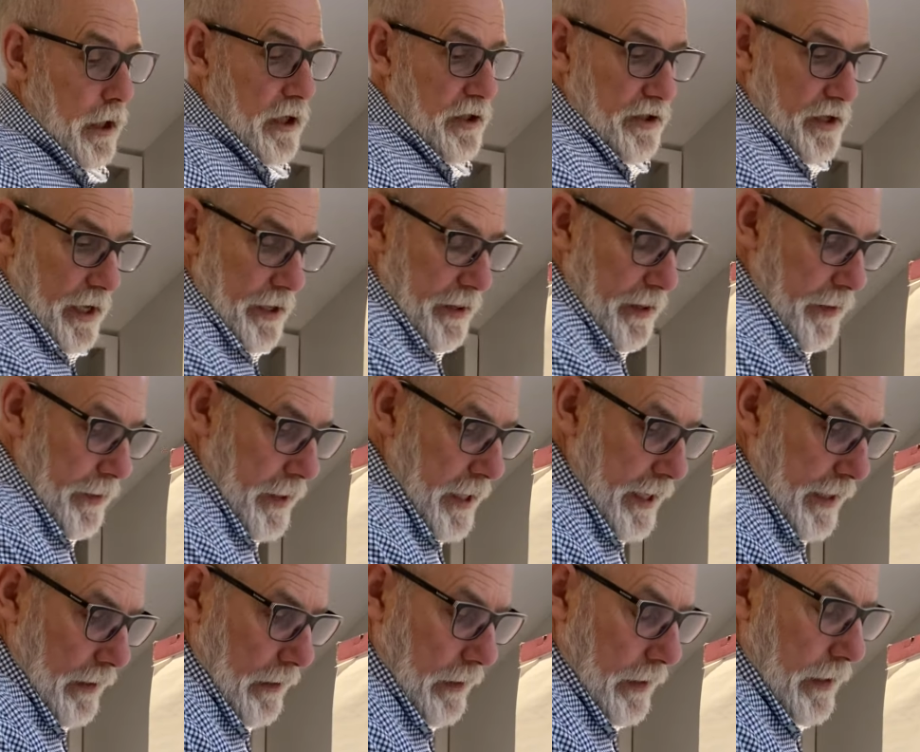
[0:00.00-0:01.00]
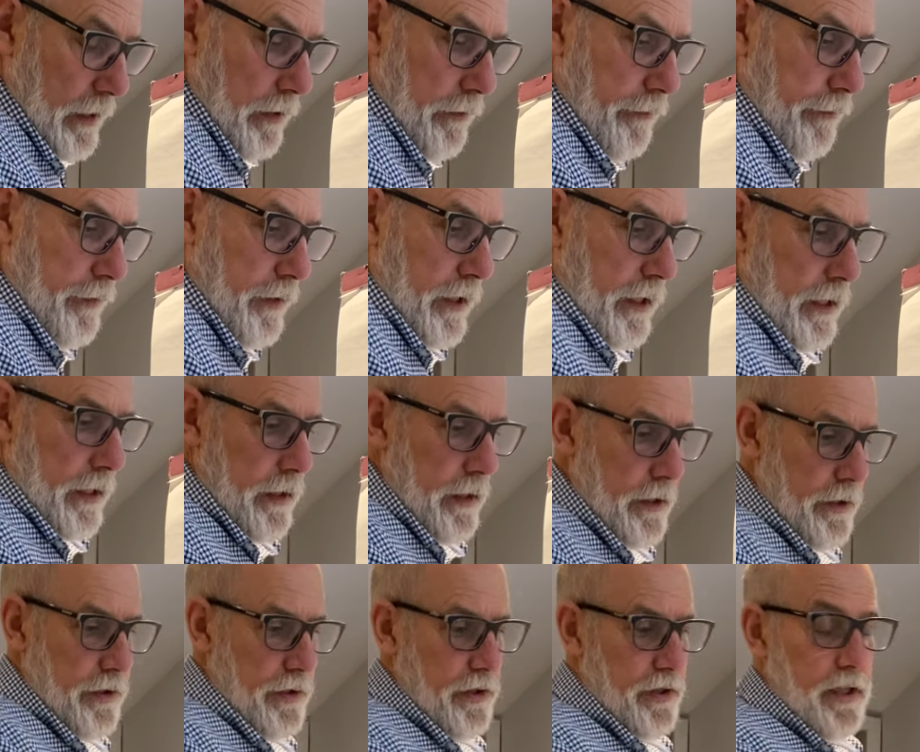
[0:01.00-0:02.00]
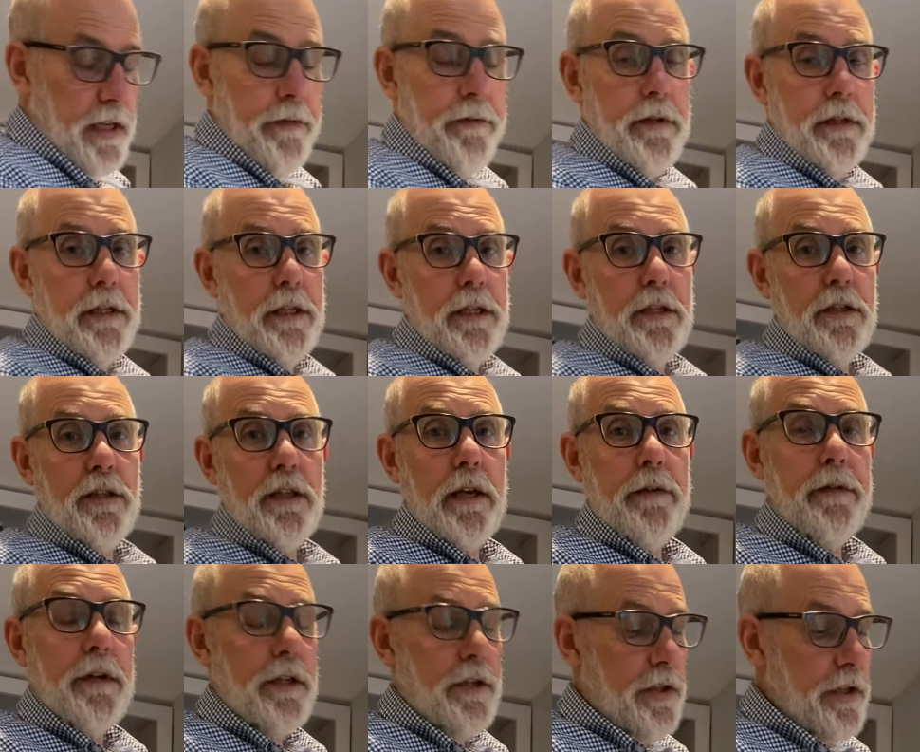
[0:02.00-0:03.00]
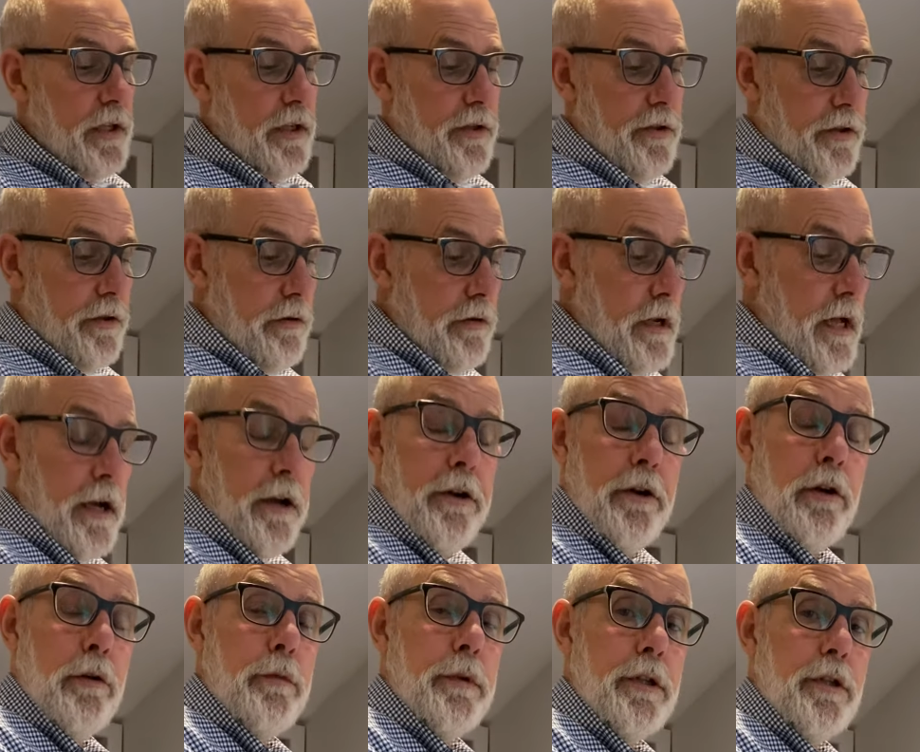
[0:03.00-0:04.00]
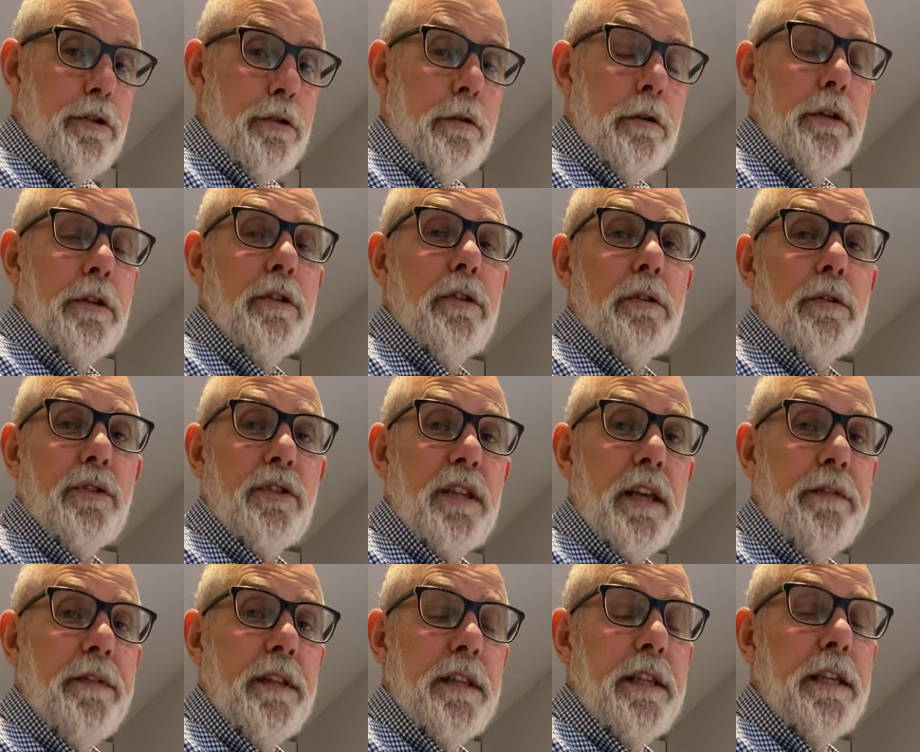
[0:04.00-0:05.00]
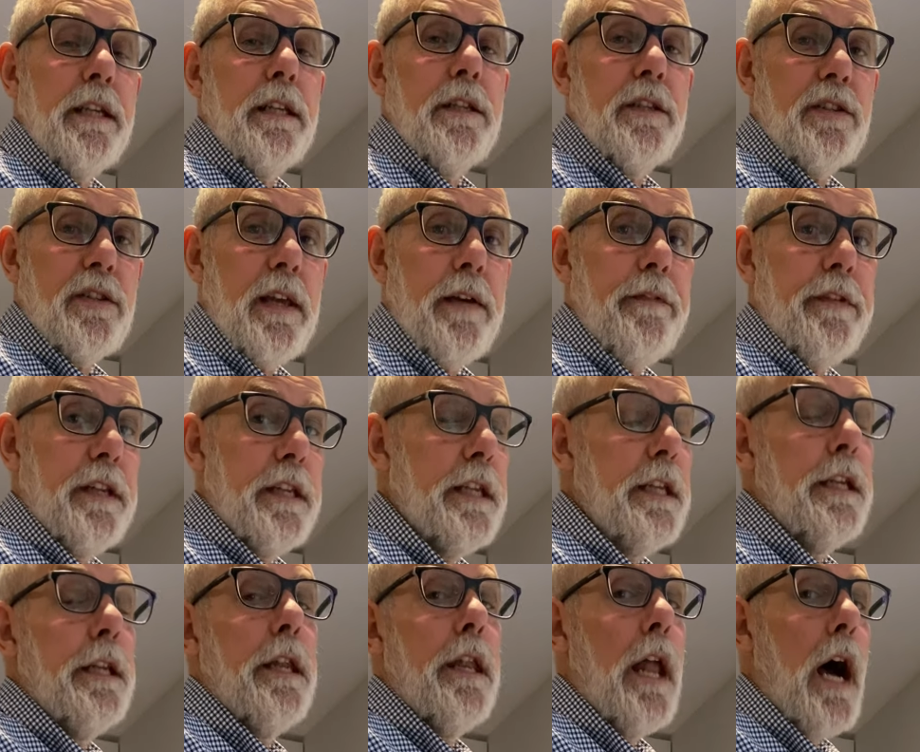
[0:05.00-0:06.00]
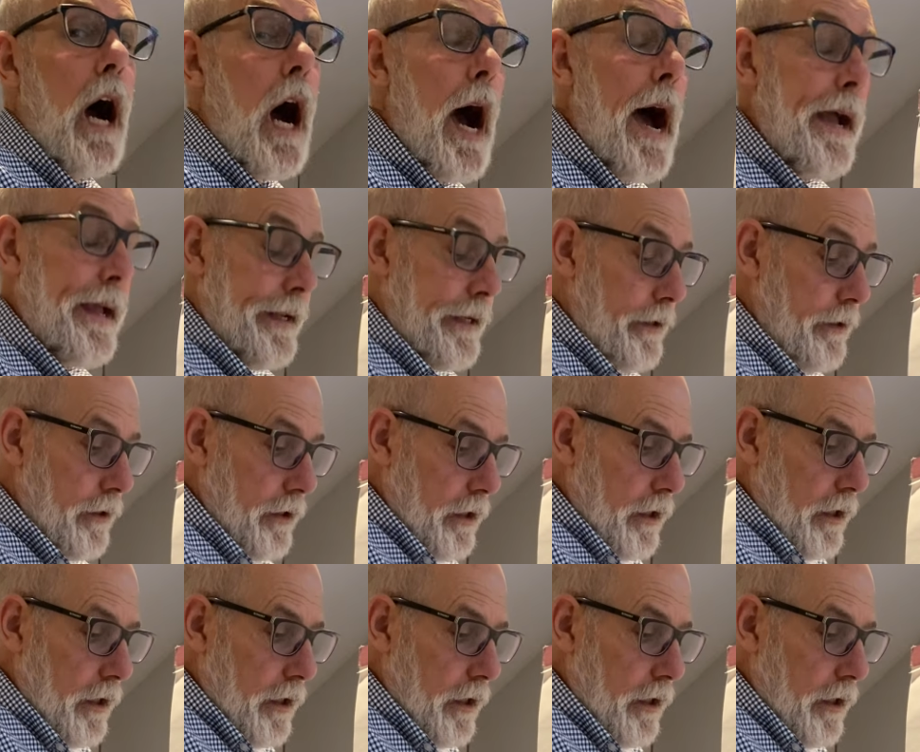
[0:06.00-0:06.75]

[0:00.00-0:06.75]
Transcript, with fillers: So they leave. This is 1776. They're not going to return until 1779,